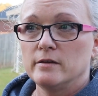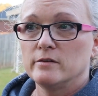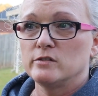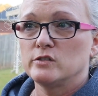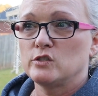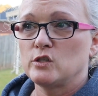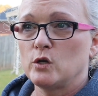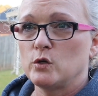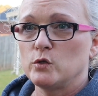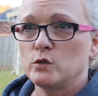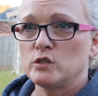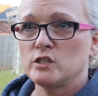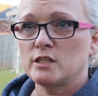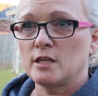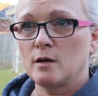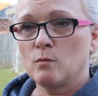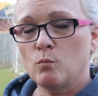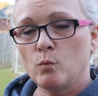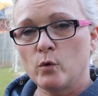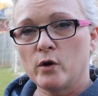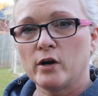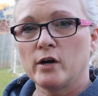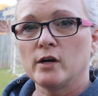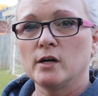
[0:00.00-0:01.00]
So
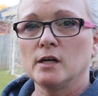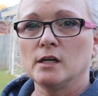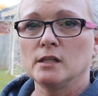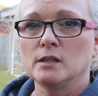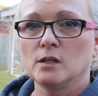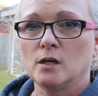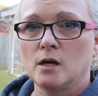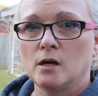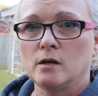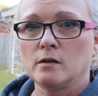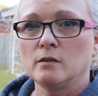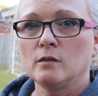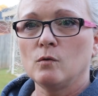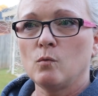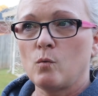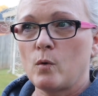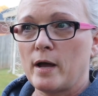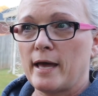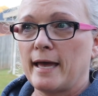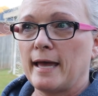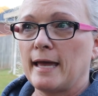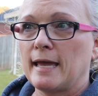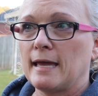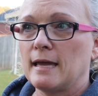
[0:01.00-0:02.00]
somewhere along the
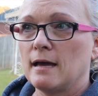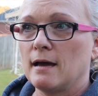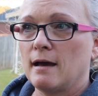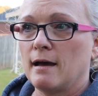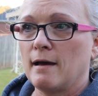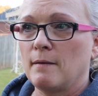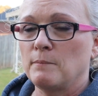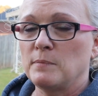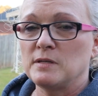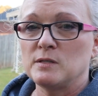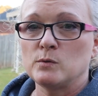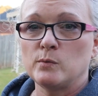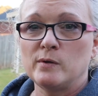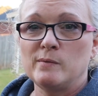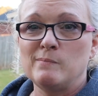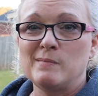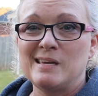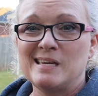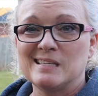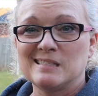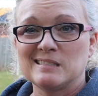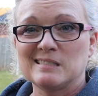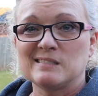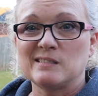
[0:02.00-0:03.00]
way, between
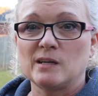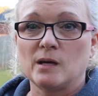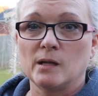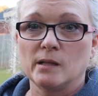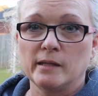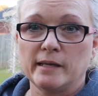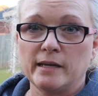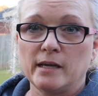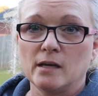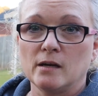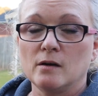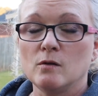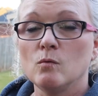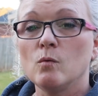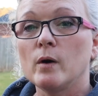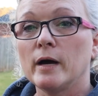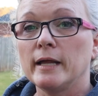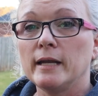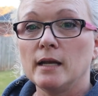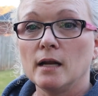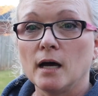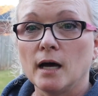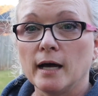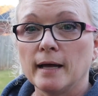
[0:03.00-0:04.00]
me installing it or
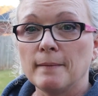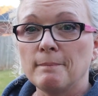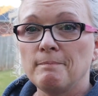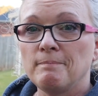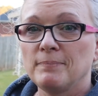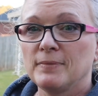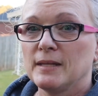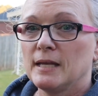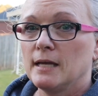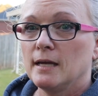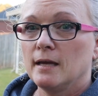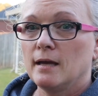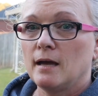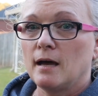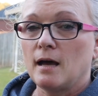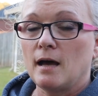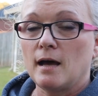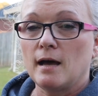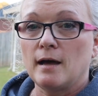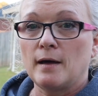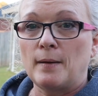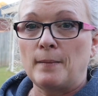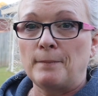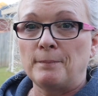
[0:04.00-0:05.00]
whatnot,
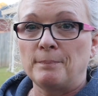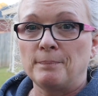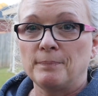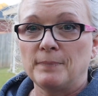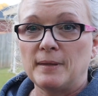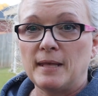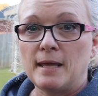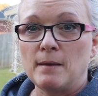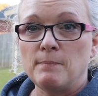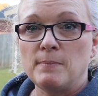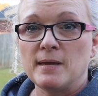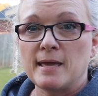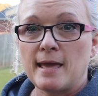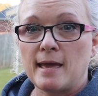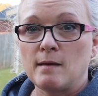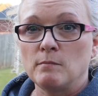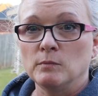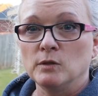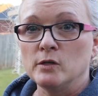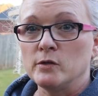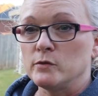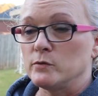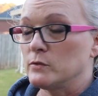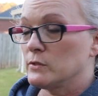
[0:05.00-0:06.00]
it
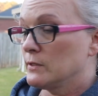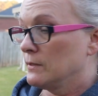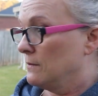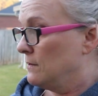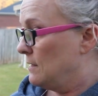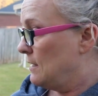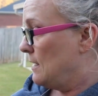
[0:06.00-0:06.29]
became loose.